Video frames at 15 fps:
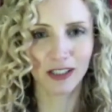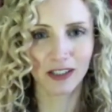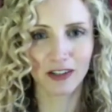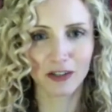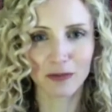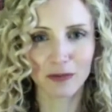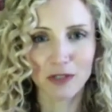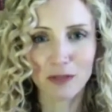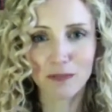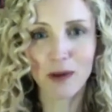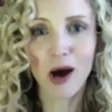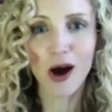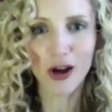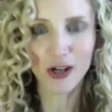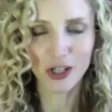the, to
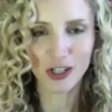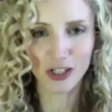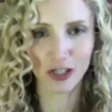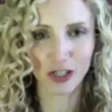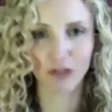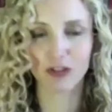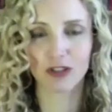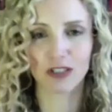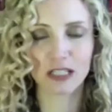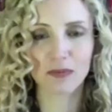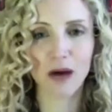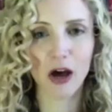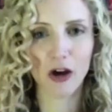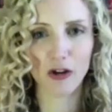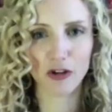purge herself, to
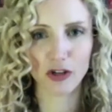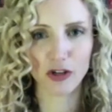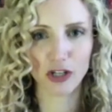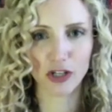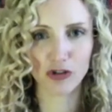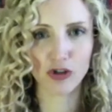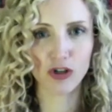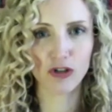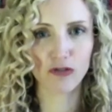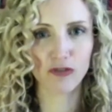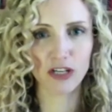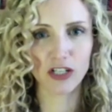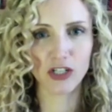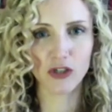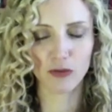expel the intruder
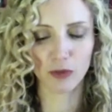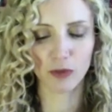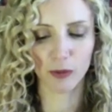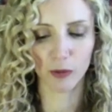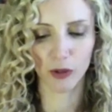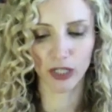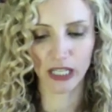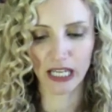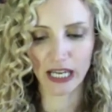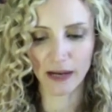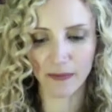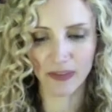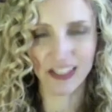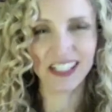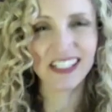fetus from her body,
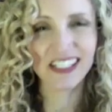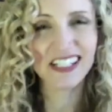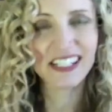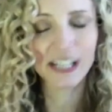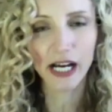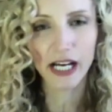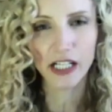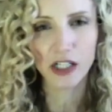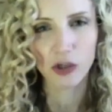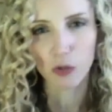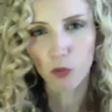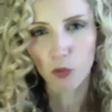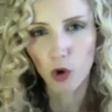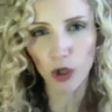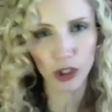this desire to
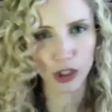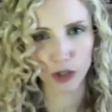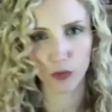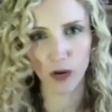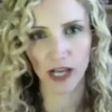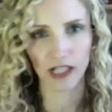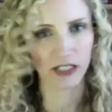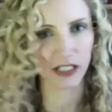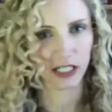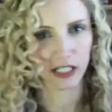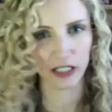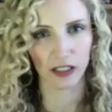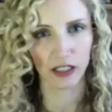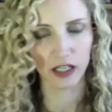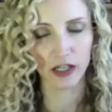wash away
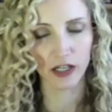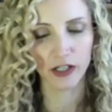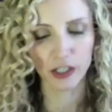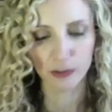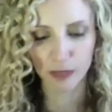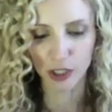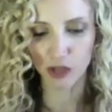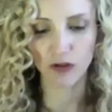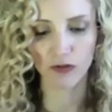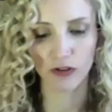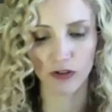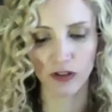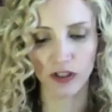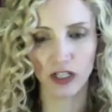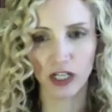sin, to be
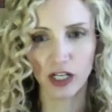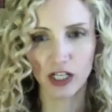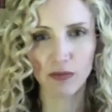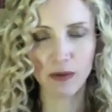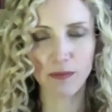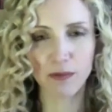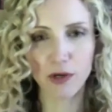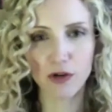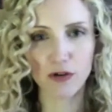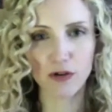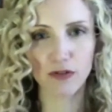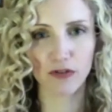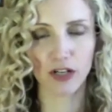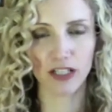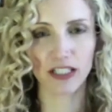shriven, to be
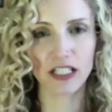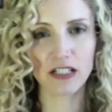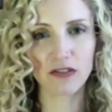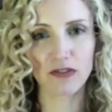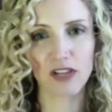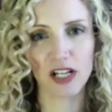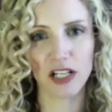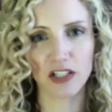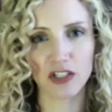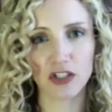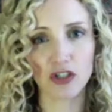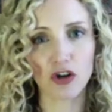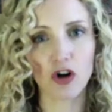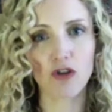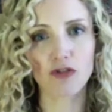purified, these are feelings that
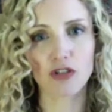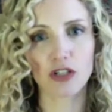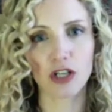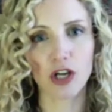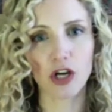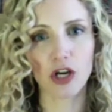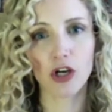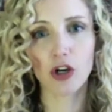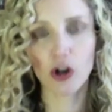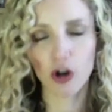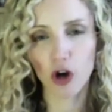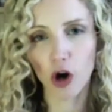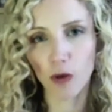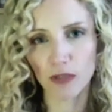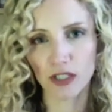are often
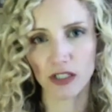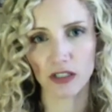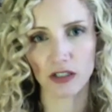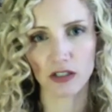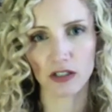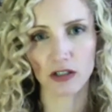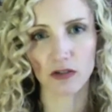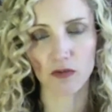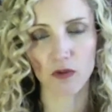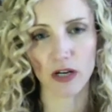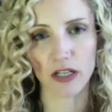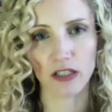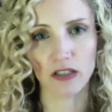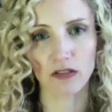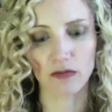concomitant
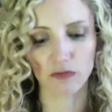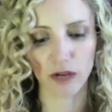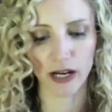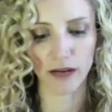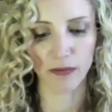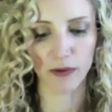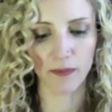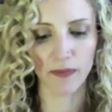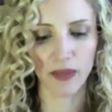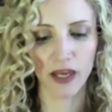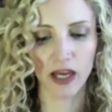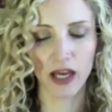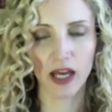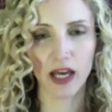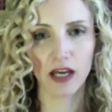with rape.
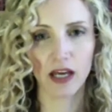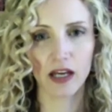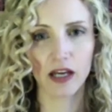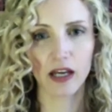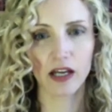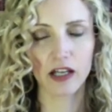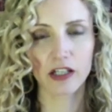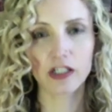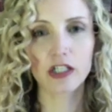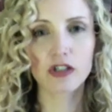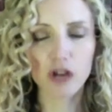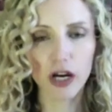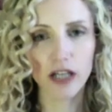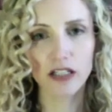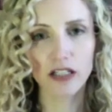She
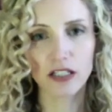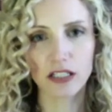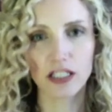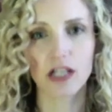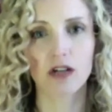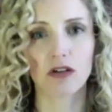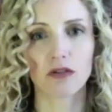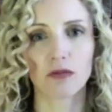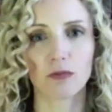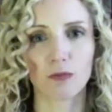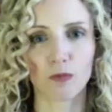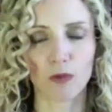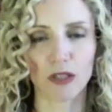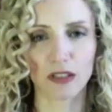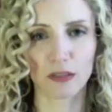tried to deal
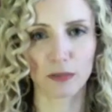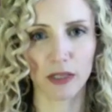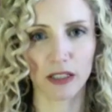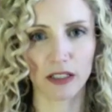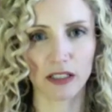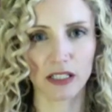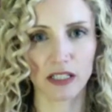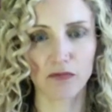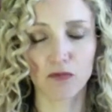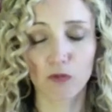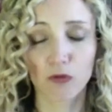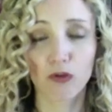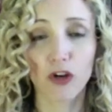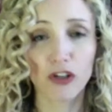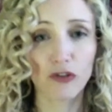with the pregnancy,
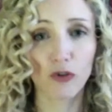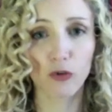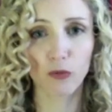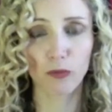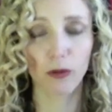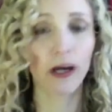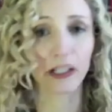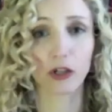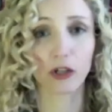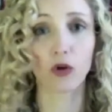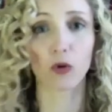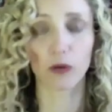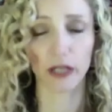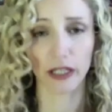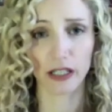first of all, by
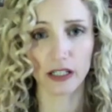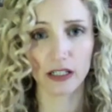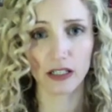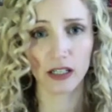ignoring it,